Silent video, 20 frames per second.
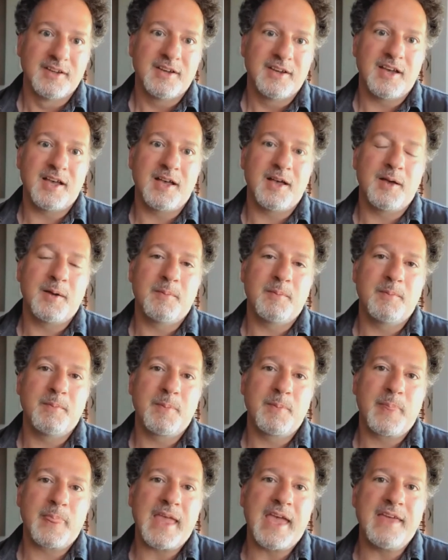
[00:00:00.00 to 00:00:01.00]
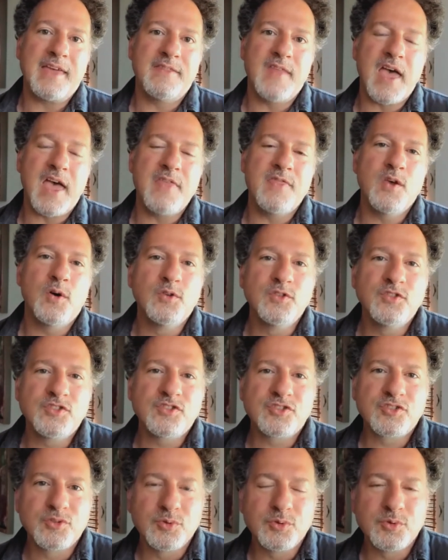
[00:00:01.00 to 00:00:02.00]
And those
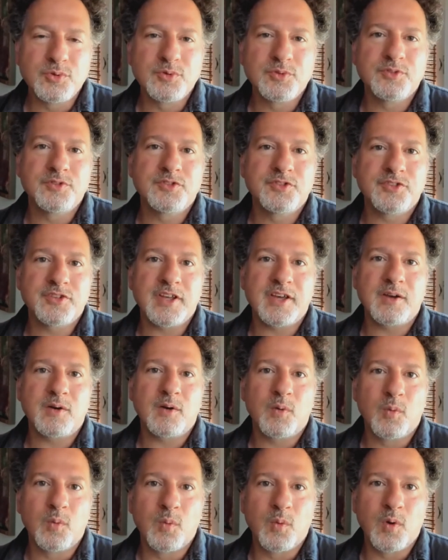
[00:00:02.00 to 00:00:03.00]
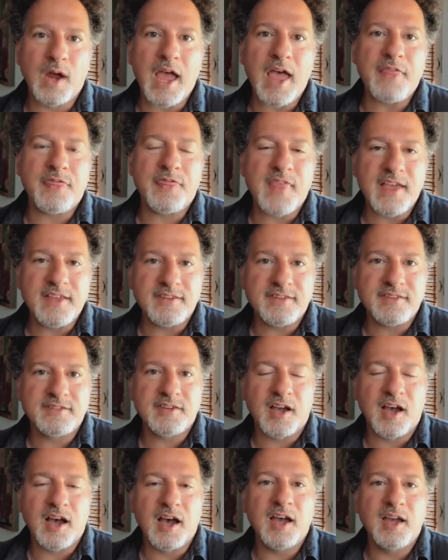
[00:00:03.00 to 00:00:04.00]
schools at this
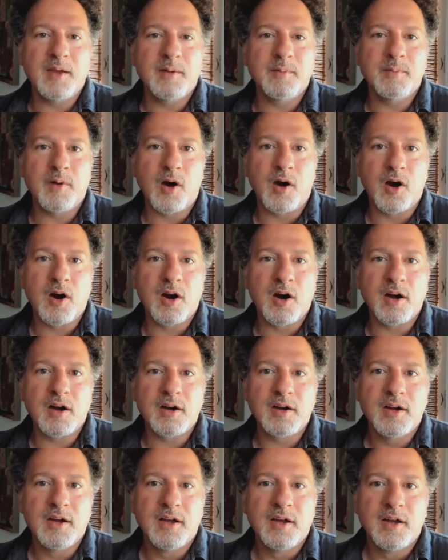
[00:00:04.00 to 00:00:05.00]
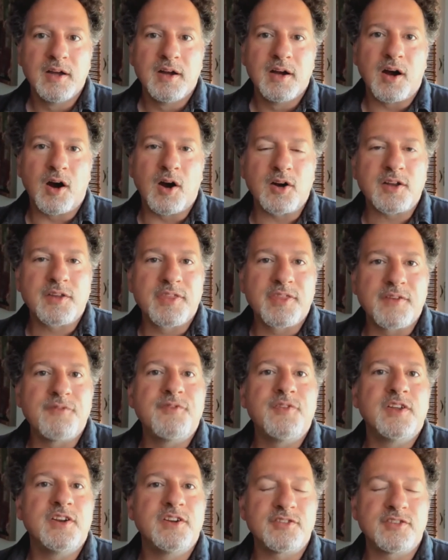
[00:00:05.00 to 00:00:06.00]
time are the
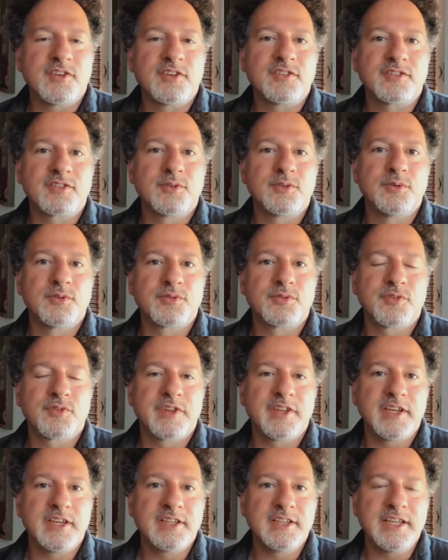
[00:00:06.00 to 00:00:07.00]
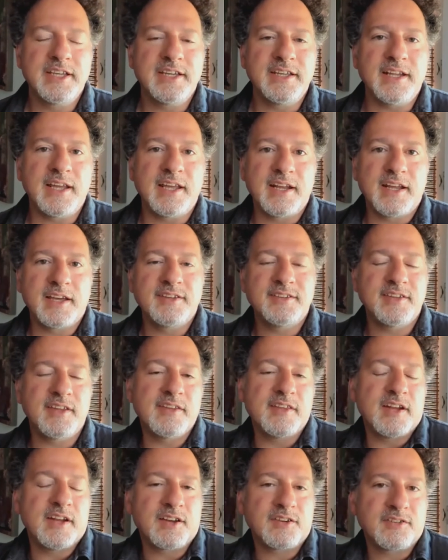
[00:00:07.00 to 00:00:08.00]
finishing schools for the elite. And I say
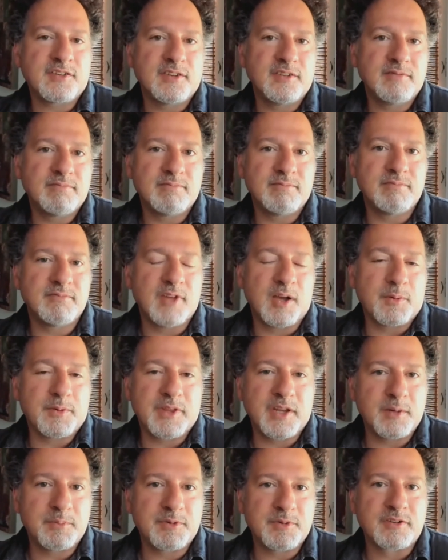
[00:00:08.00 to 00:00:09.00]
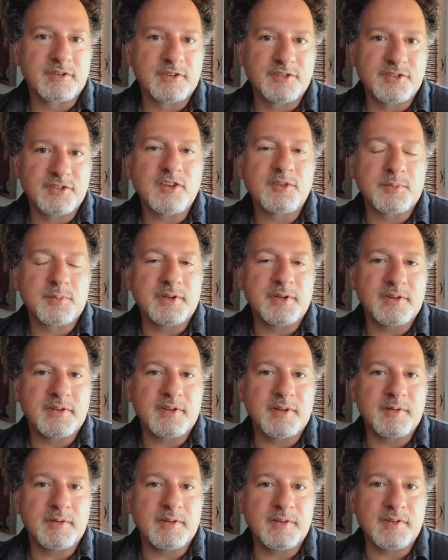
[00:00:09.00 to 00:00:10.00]
that actually not with any particular judgment.
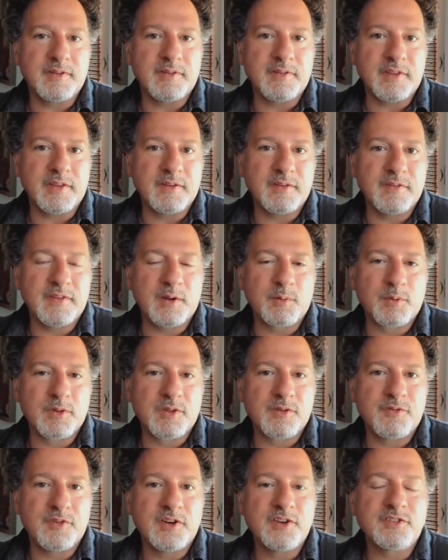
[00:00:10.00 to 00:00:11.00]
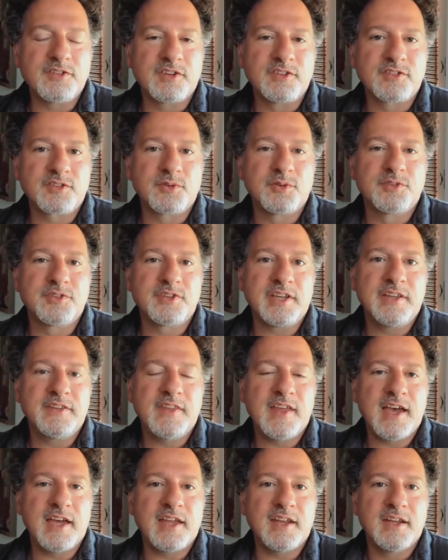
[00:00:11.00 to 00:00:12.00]
They were the finishing schools in
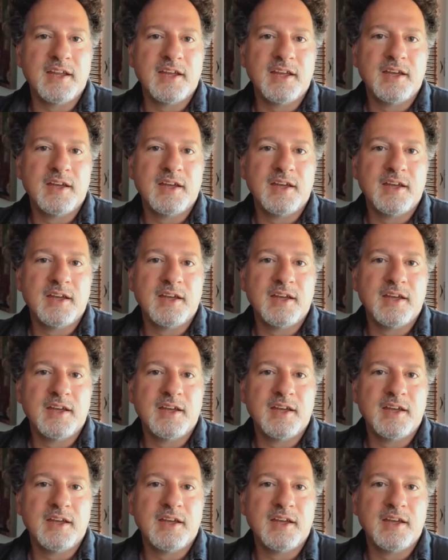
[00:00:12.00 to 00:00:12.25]
that